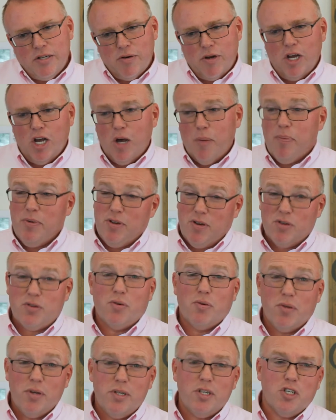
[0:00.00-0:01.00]
or helped and you're
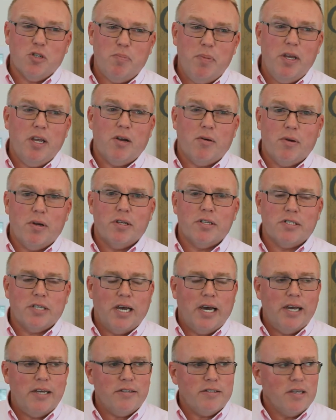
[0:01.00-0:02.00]
truly just being
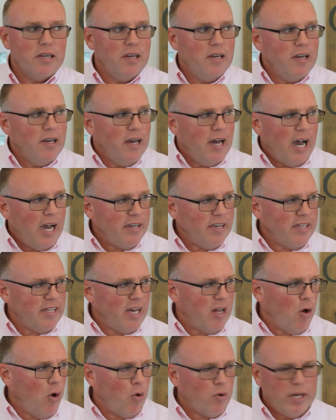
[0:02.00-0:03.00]
criticized, I think
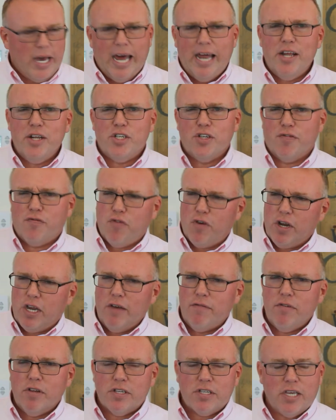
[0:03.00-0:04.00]
that old adage of
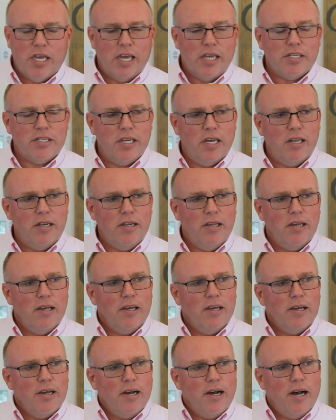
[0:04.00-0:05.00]
forgiveness kicks in.
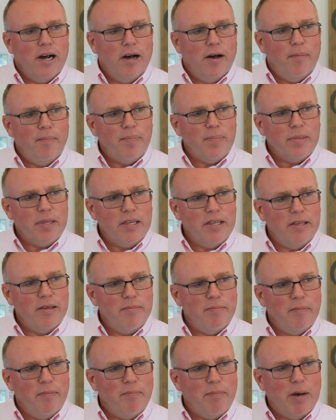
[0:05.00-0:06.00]
Um,
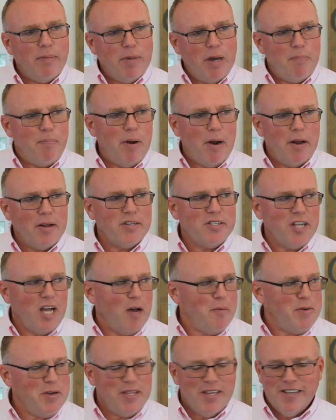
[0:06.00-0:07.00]
my, my, parents
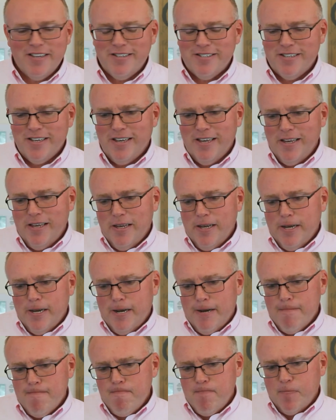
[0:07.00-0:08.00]
taught me this.
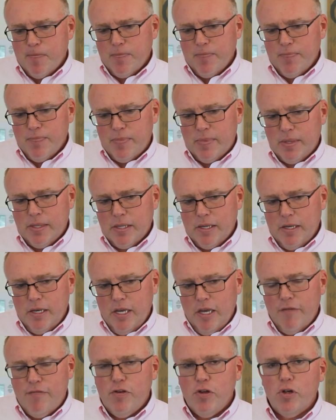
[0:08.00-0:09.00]
Um,
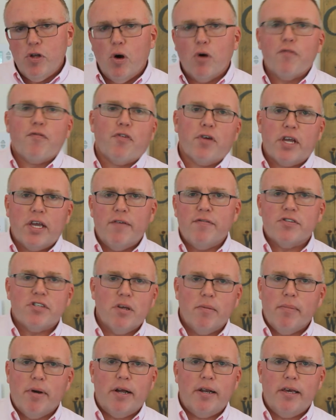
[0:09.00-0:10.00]
if you don't forgive
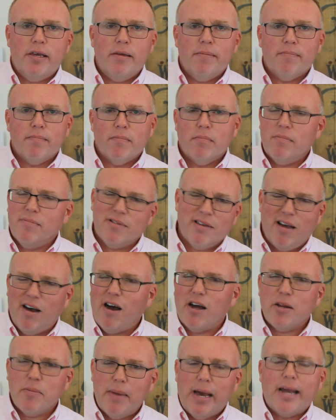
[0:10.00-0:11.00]
somebody
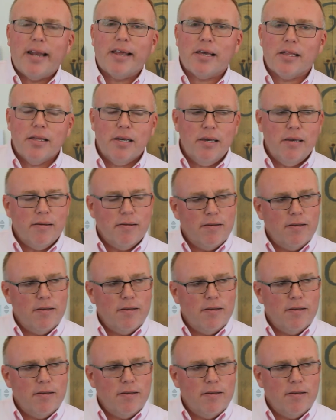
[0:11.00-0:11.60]
automatically,